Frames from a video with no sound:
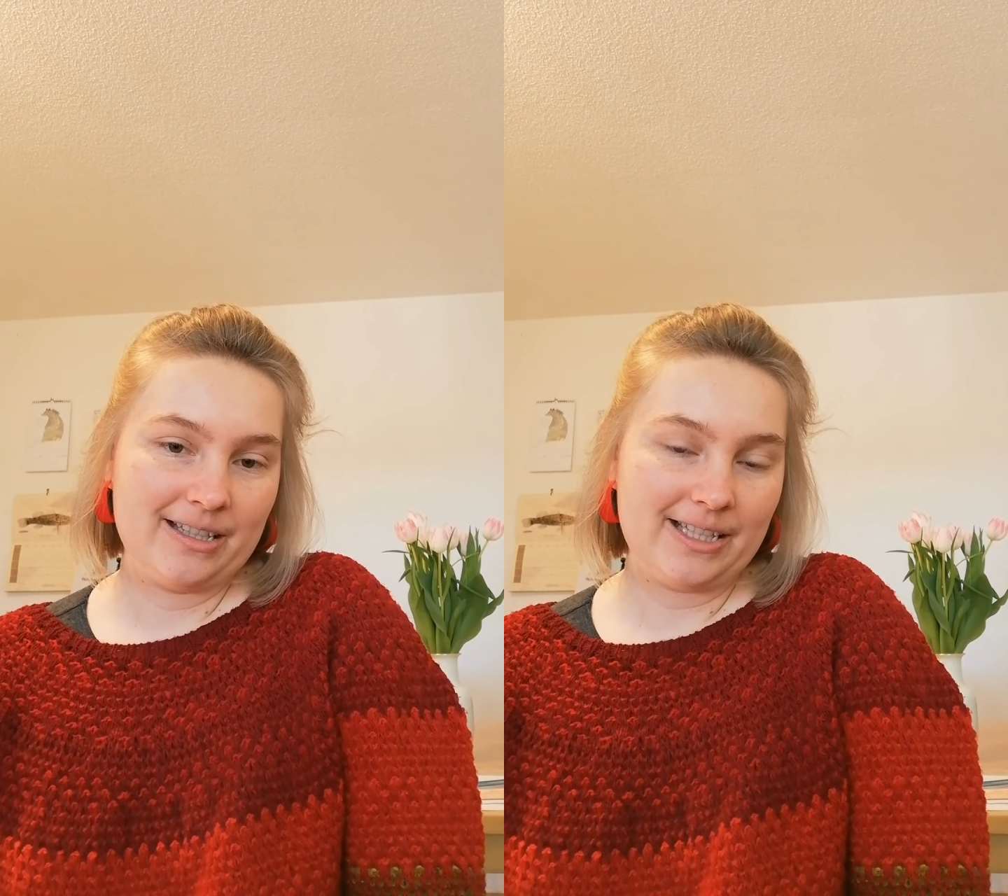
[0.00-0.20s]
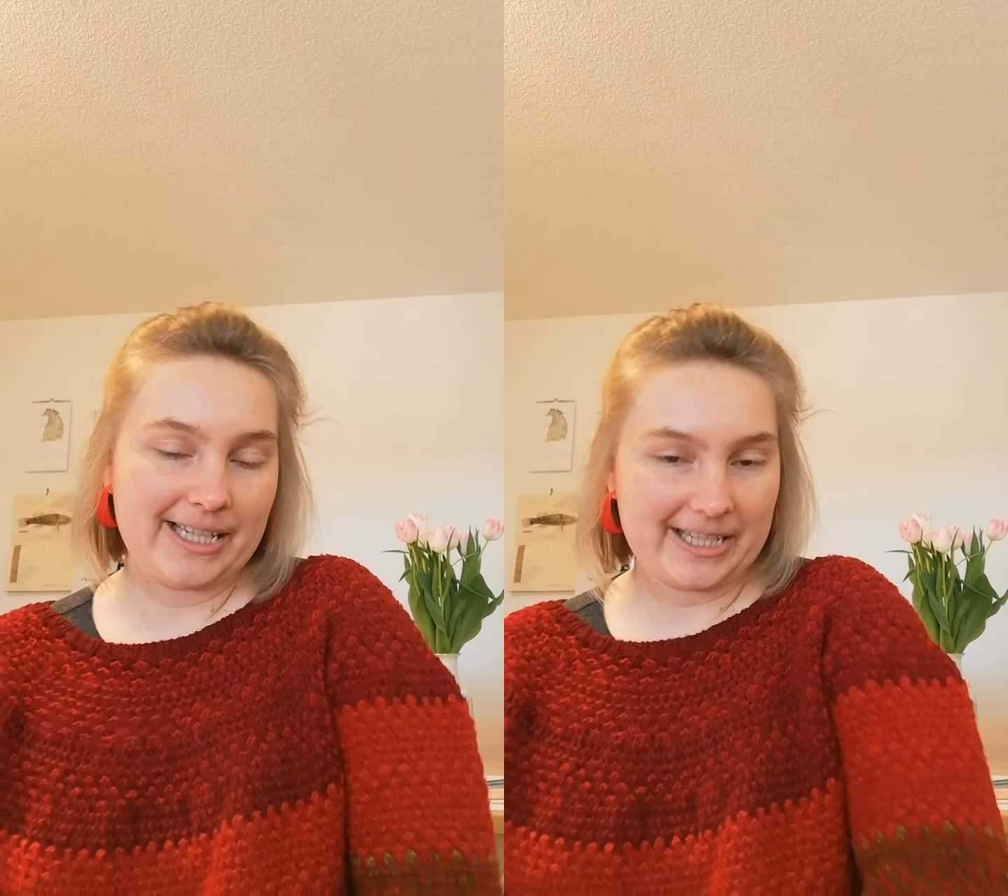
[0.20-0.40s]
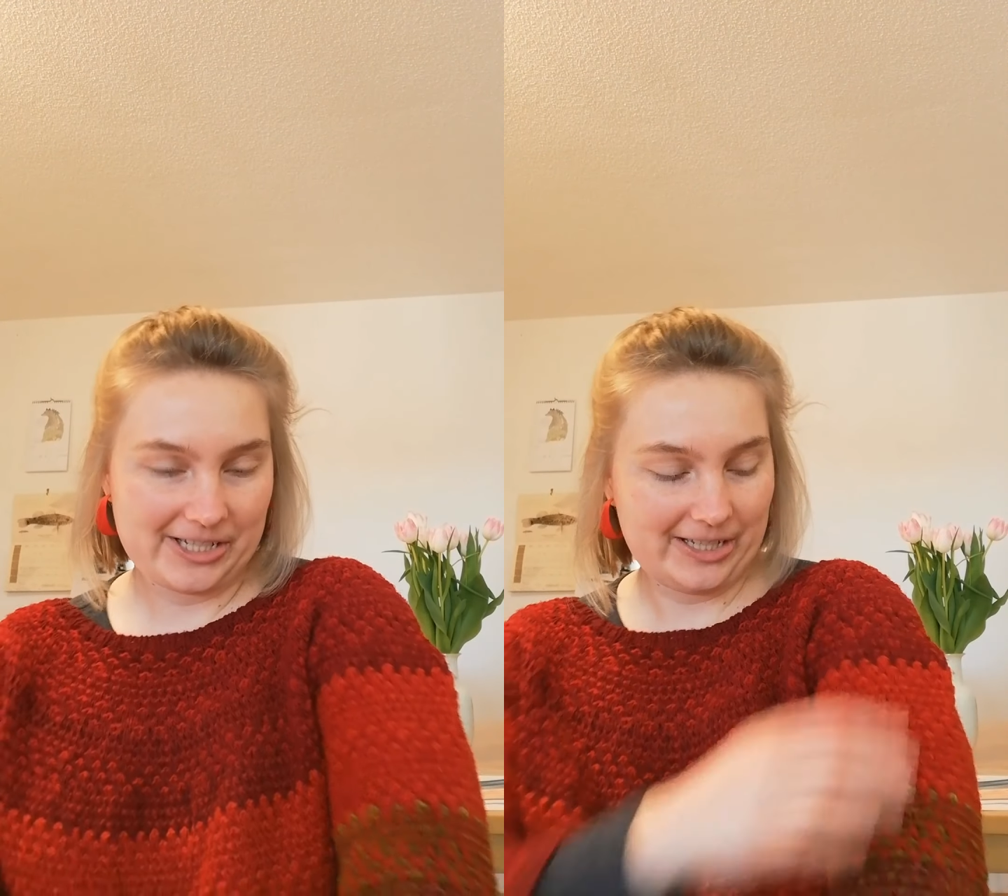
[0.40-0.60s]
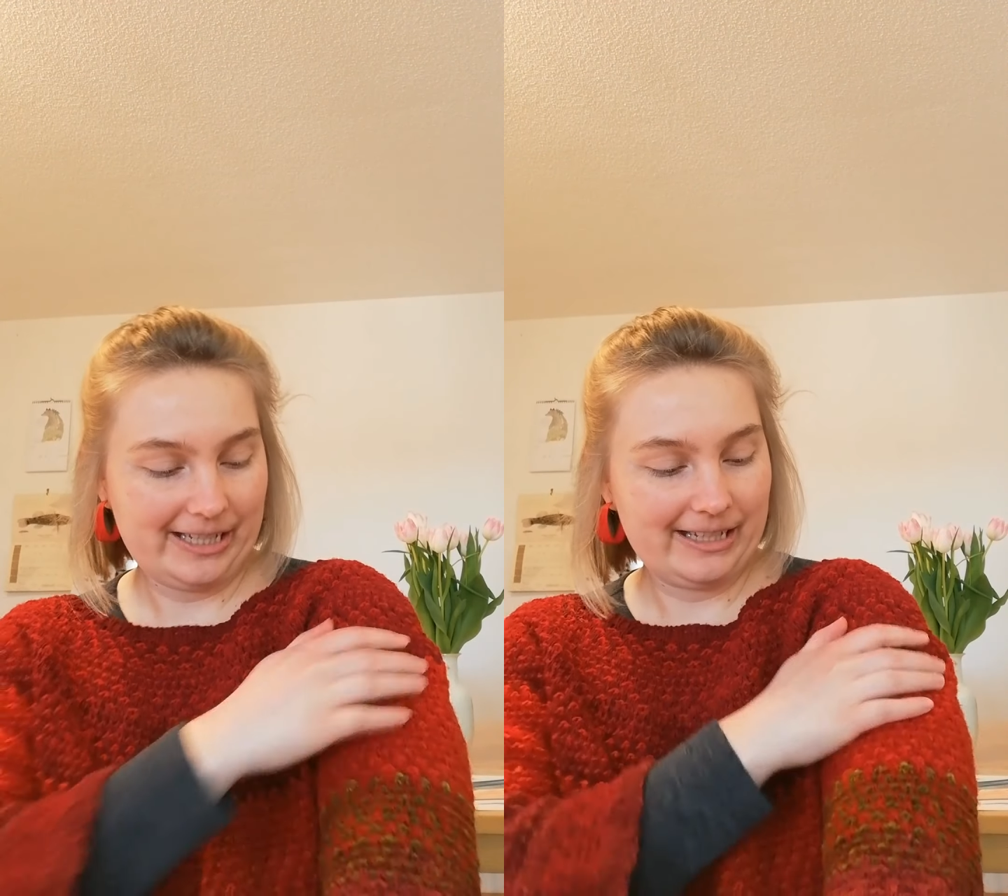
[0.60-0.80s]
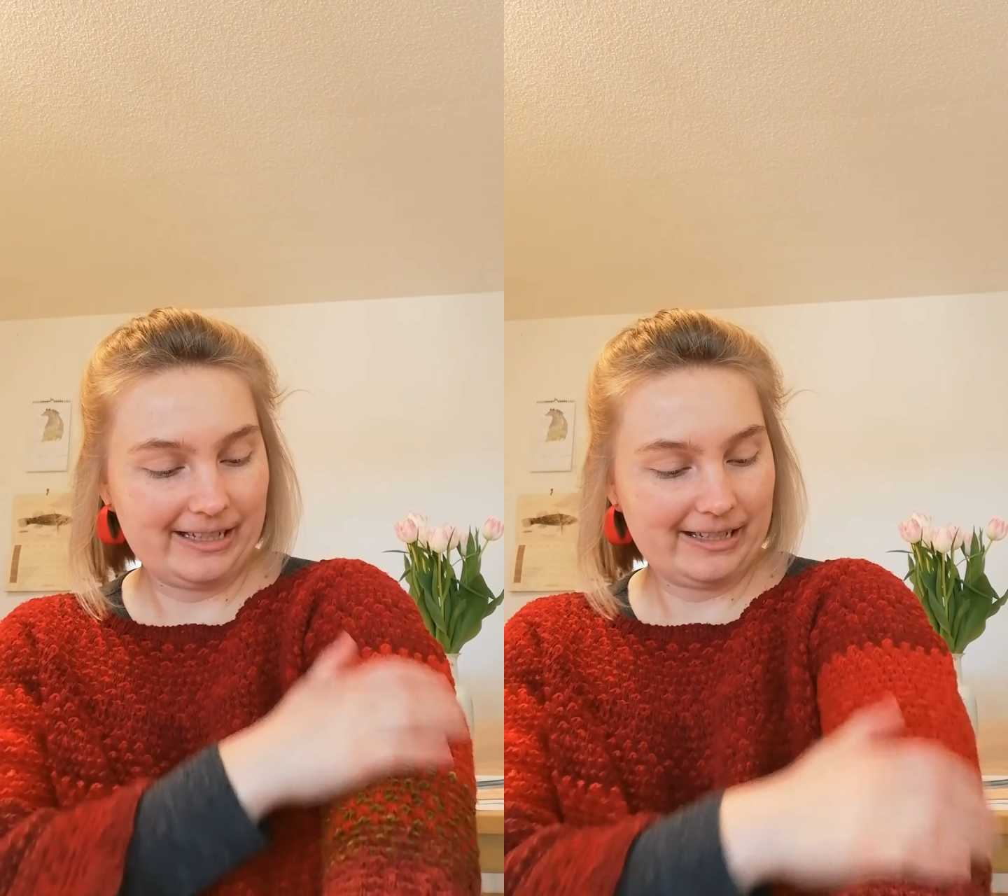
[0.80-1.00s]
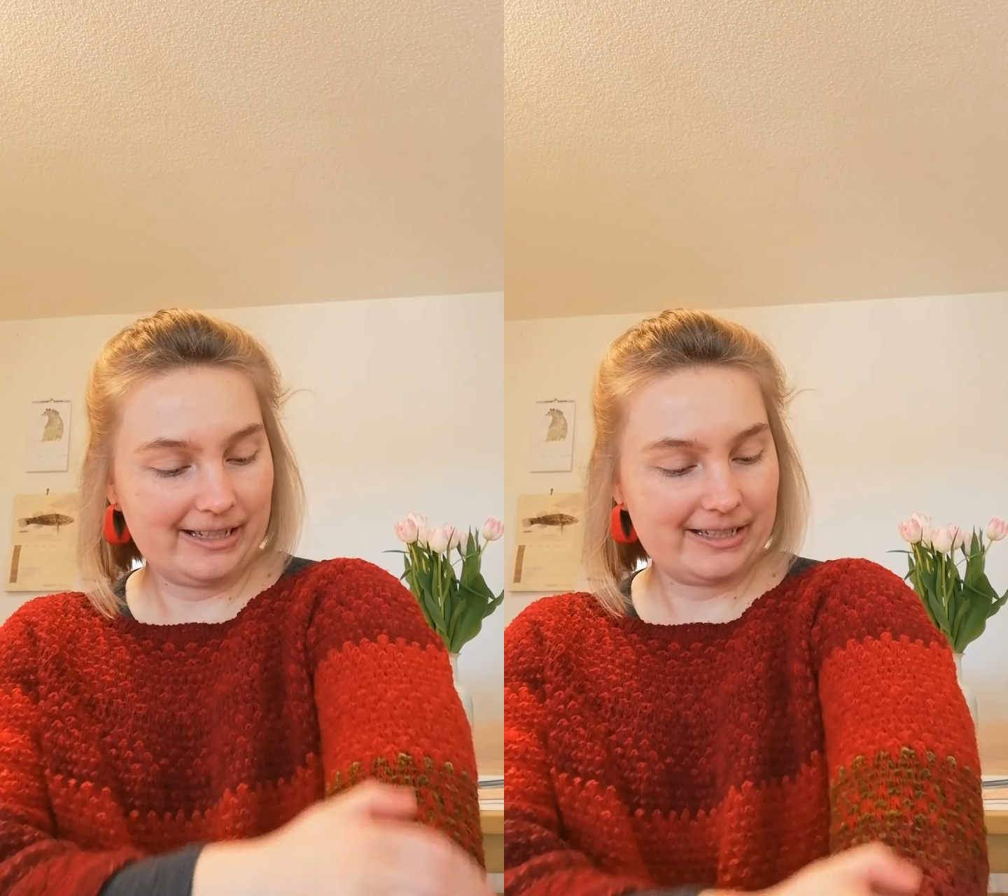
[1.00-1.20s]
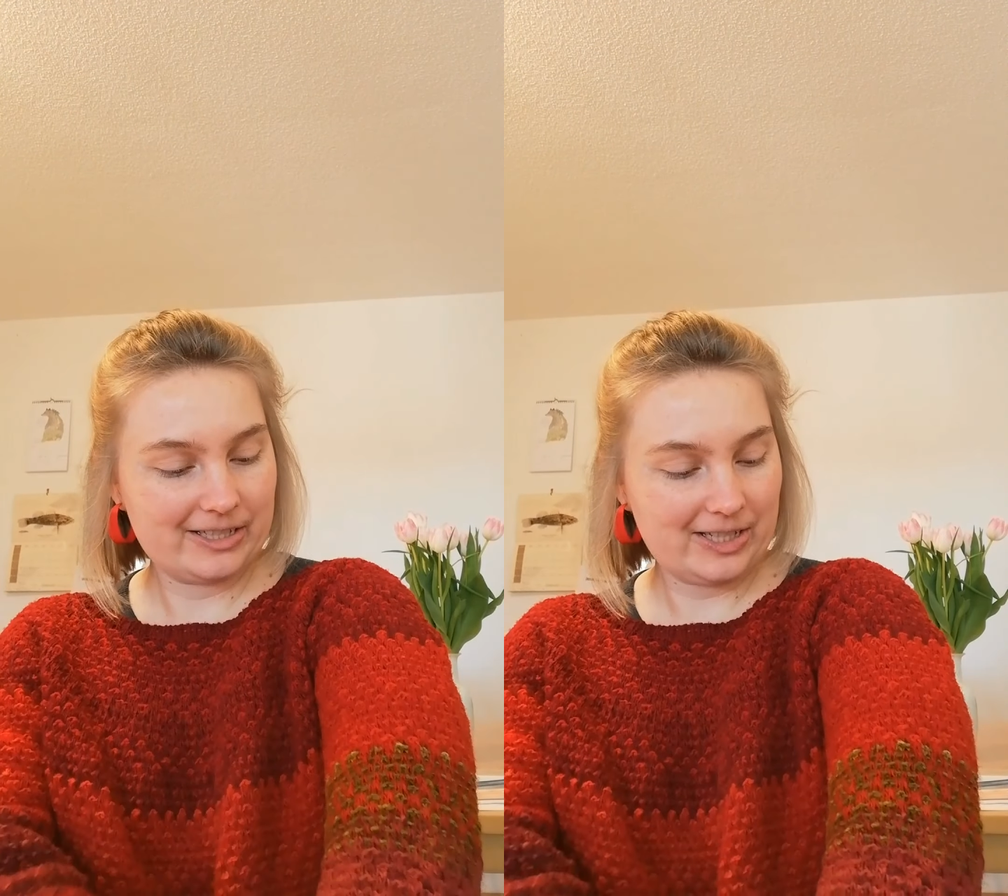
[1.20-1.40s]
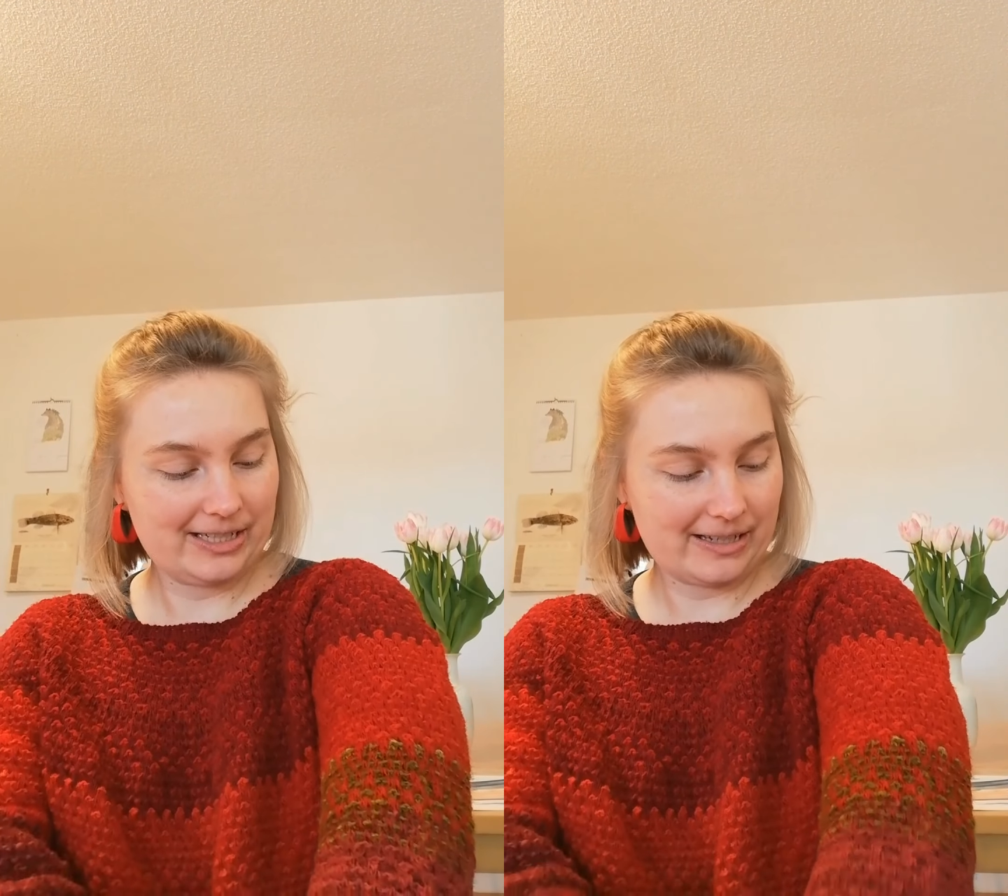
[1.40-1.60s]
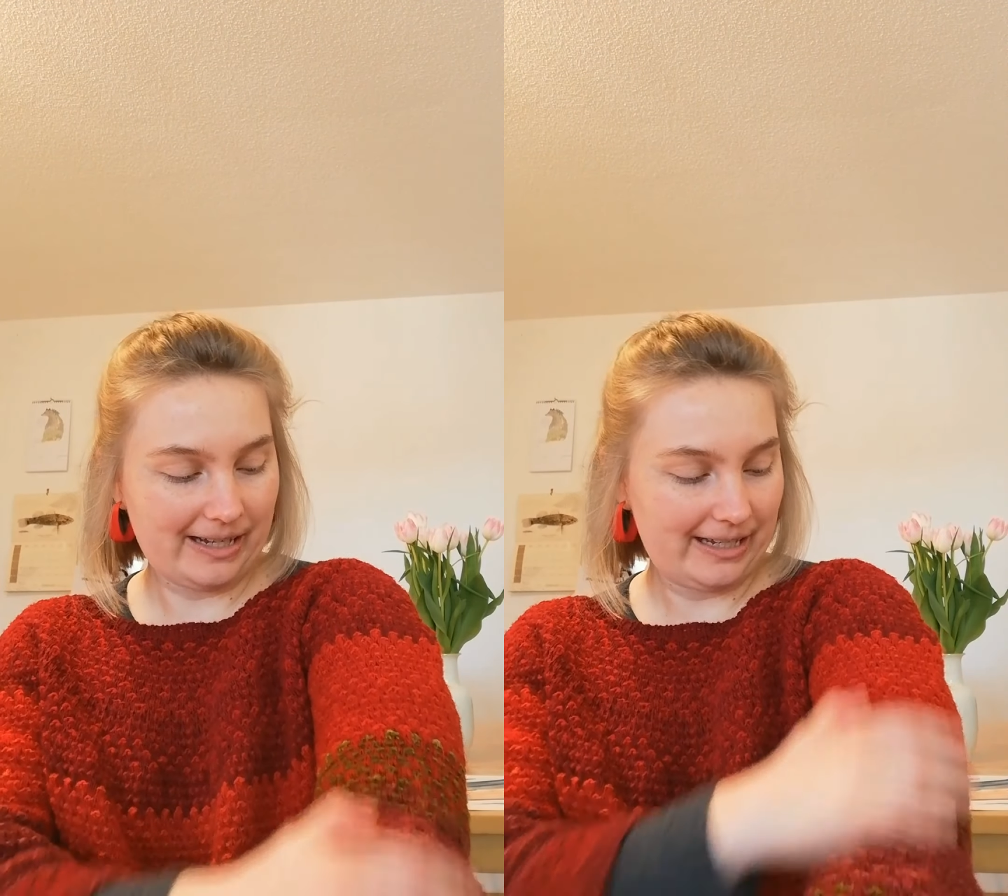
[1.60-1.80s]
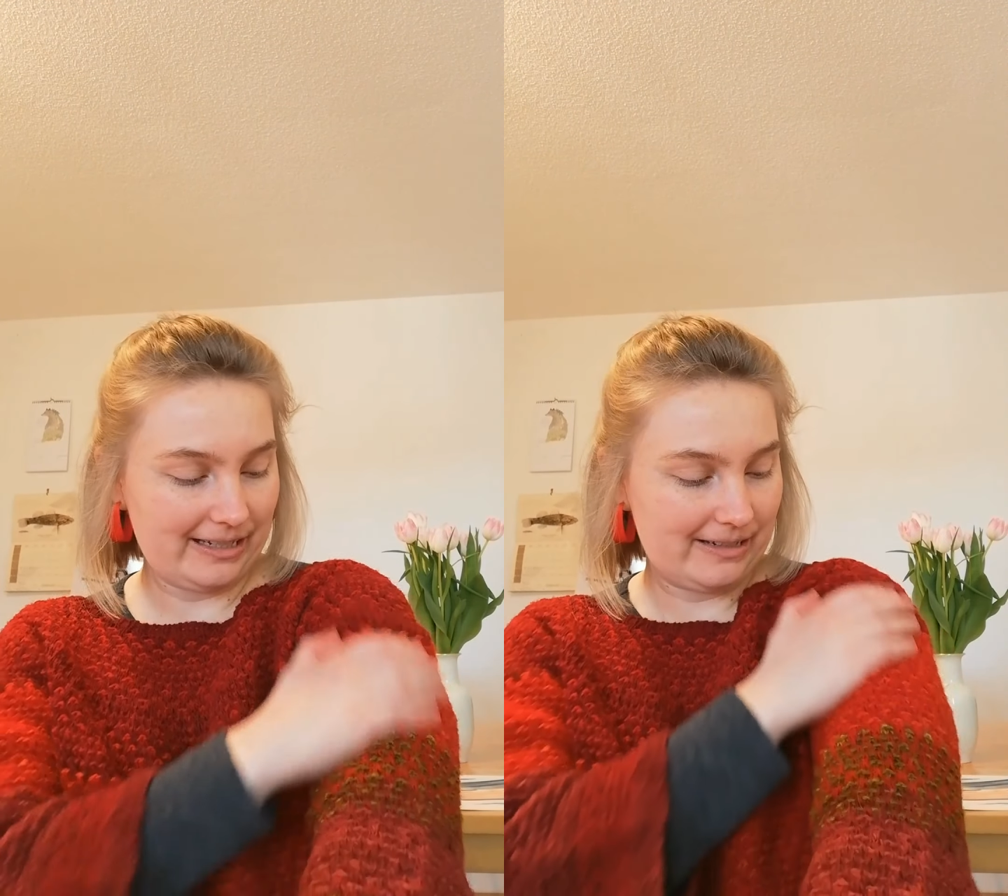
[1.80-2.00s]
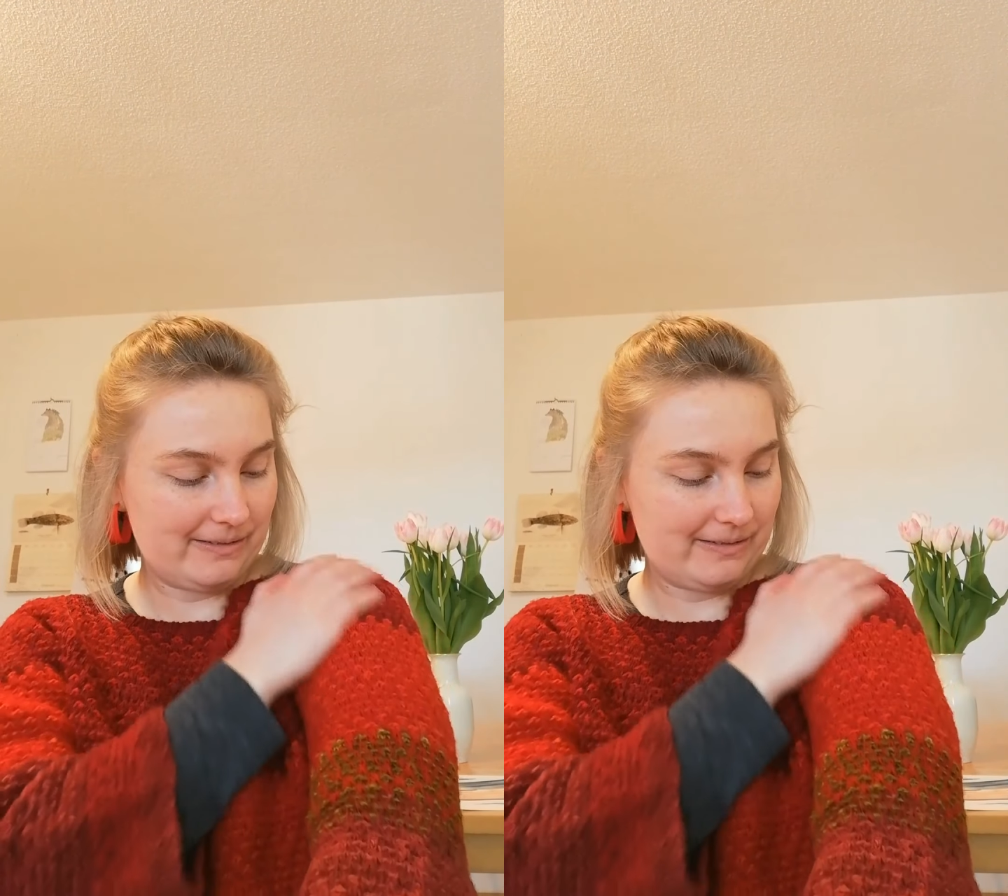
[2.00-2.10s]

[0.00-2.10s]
yeah, she died